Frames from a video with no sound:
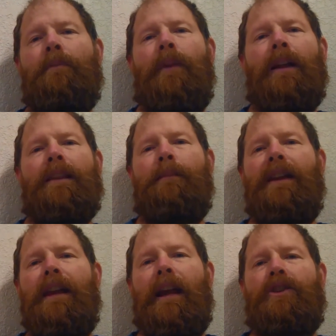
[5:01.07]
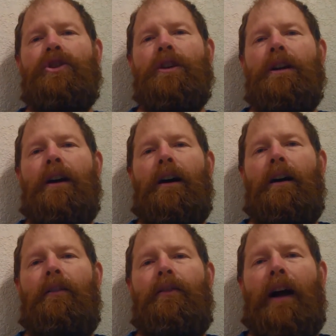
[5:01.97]
but the pH
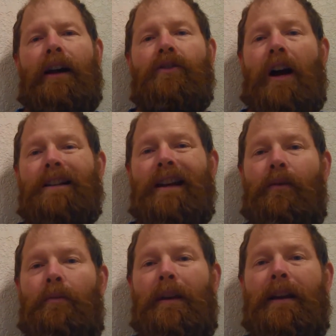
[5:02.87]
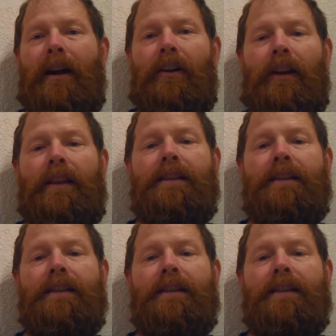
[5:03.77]
of the hydroxide would be calculated